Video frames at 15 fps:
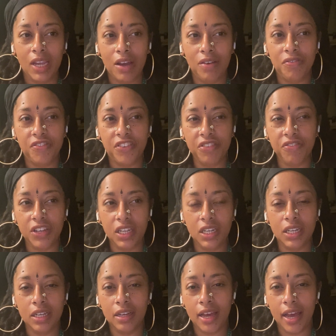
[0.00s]

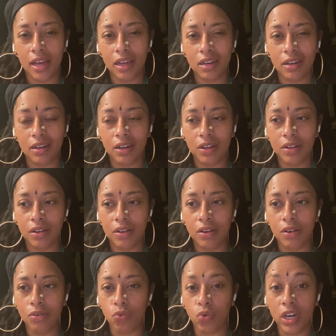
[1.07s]
vivid and
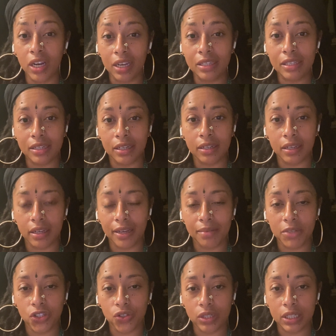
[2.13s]
realistic
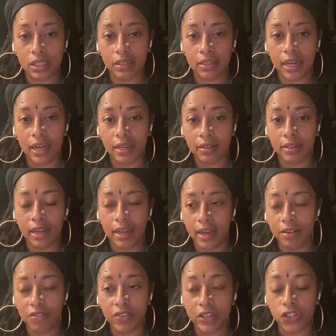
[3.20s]
imagery and
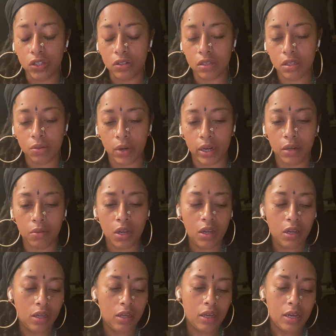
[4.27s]
visions, right?
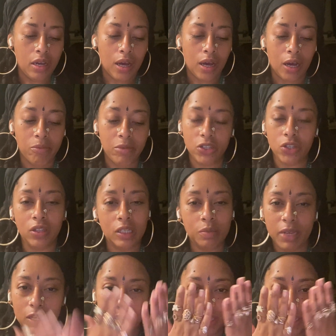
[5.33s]
And so this
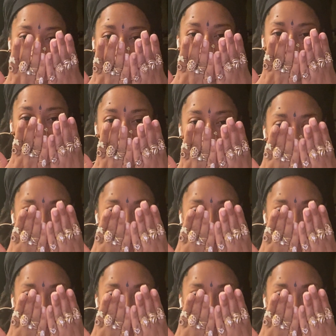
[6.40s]
man was like literally